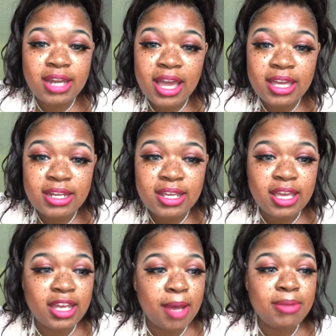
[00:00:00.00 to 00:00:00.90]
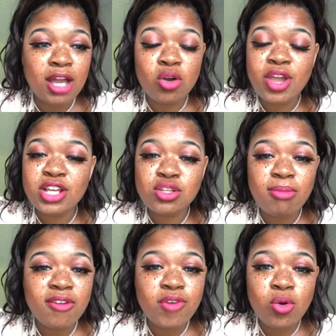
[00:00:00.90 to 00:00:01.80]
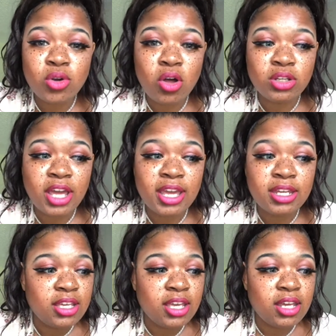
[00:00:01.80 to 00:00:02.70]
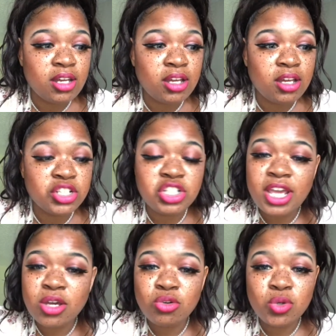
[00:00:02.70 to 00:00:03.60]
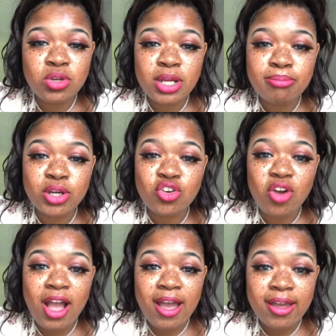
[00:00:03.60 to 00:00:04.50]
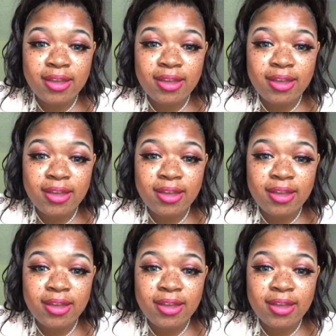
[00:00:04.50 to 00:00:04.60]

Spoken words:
night and I'm not gonna answer my phone all night. And she ain't gonna do nothing but cry.